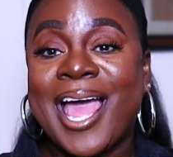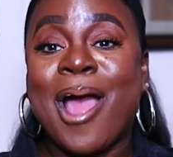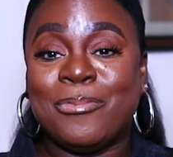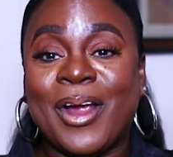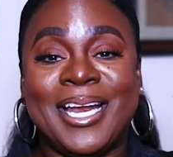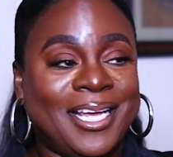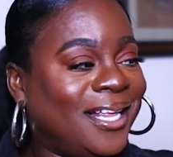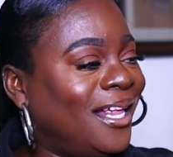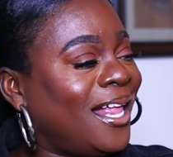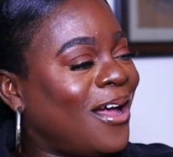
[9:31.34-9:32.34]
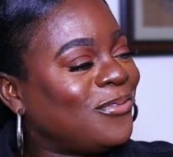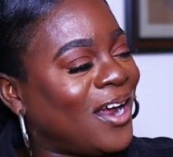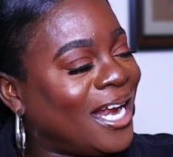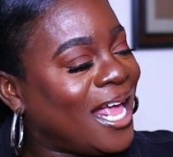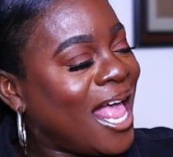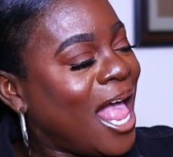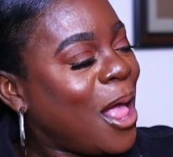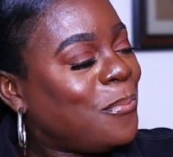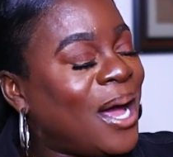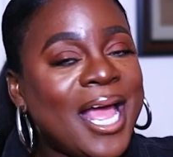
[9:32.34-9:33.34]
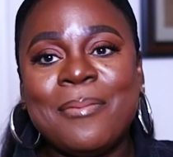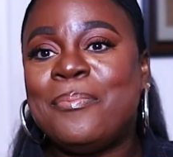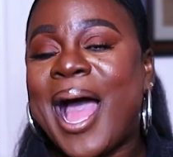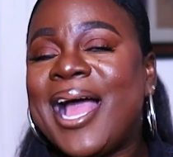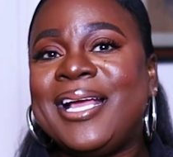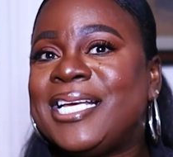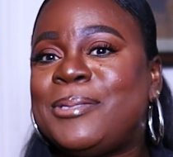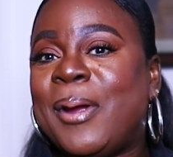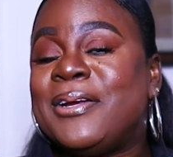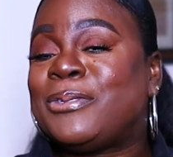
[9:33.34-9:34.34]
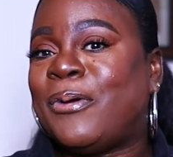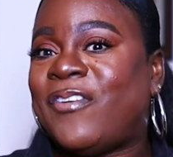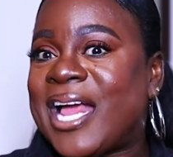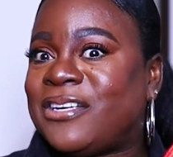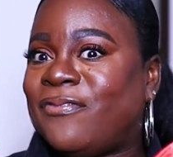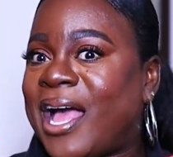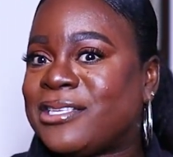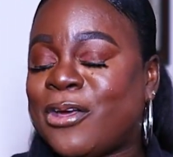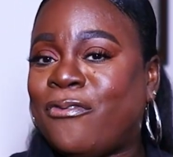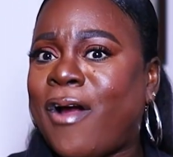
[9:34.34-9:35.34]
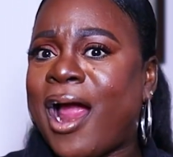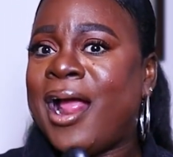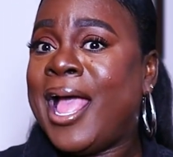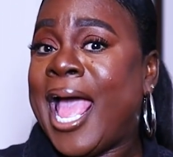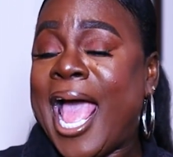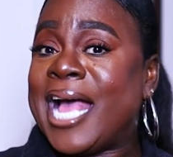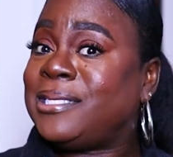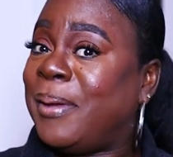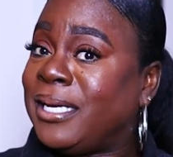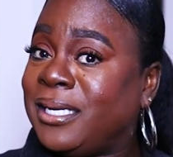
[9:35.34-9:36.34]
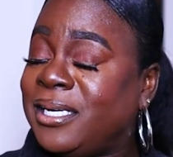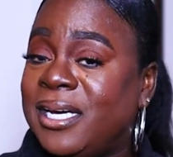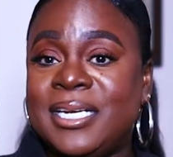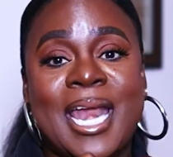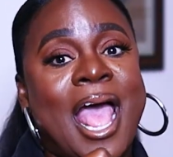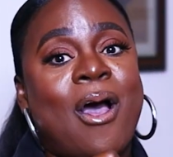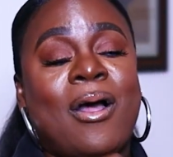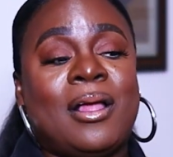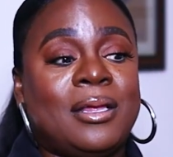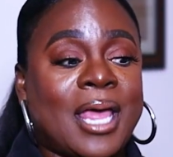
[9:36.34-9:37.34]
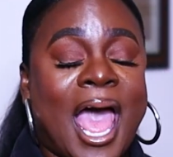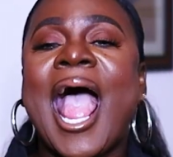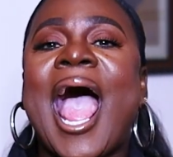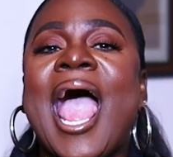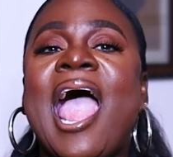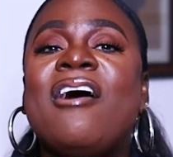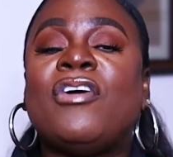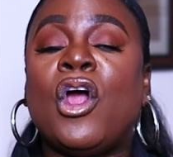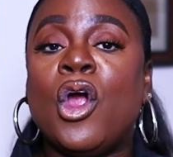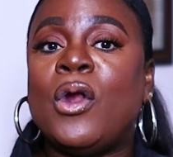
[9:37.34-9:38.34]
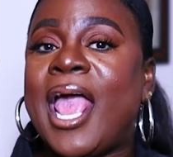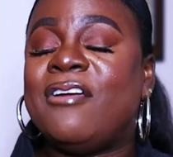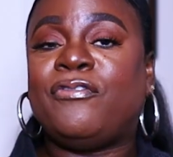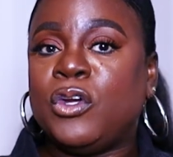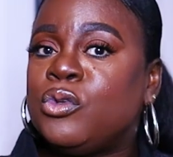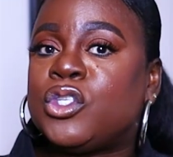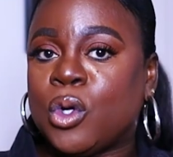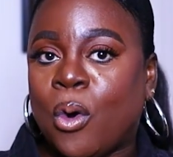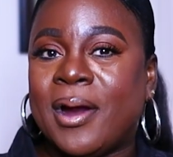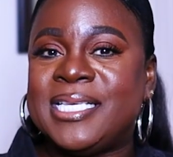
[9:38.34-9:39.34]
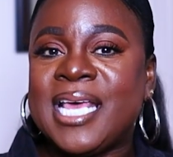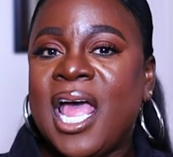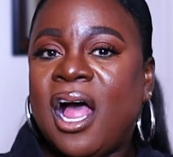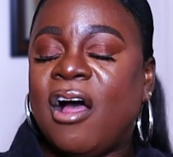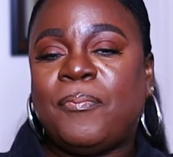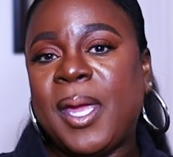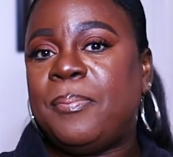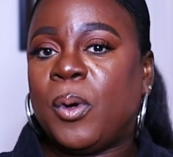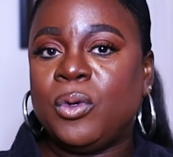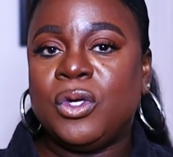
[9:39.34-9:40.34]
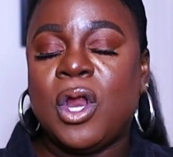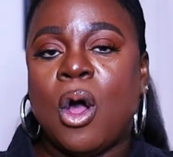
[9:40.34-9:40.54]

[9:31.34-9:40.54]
I'm ready. I'm ready. But my experience with Fashionphile so far has been good. Now, I have heard a few stories of people,